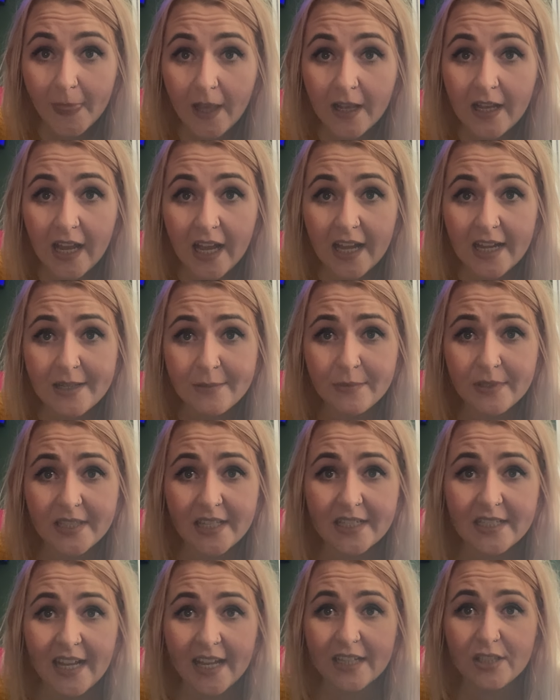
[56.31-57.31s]
The
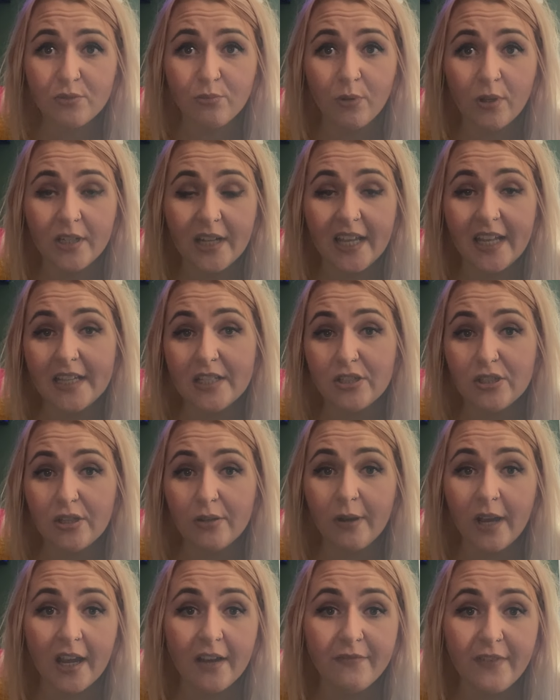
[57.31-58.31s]
next one is
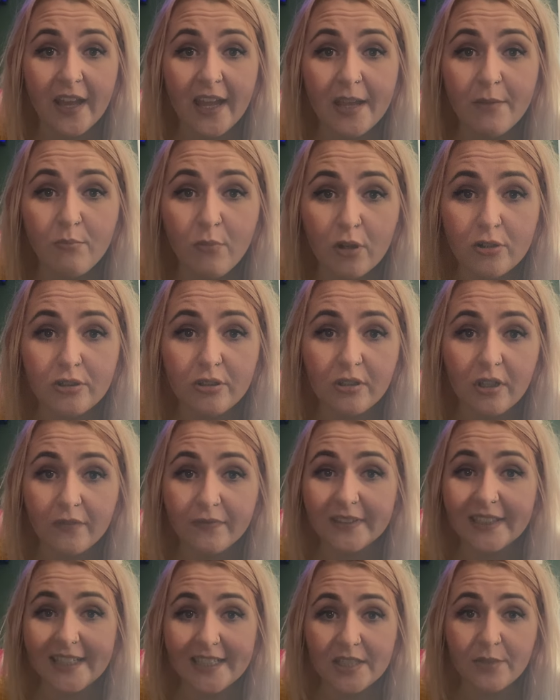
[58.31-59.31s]
to have a model
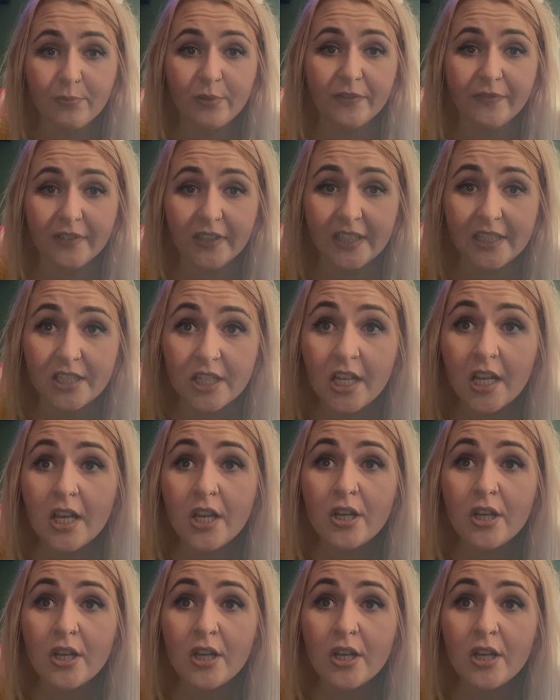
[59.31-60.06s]
of least privilege.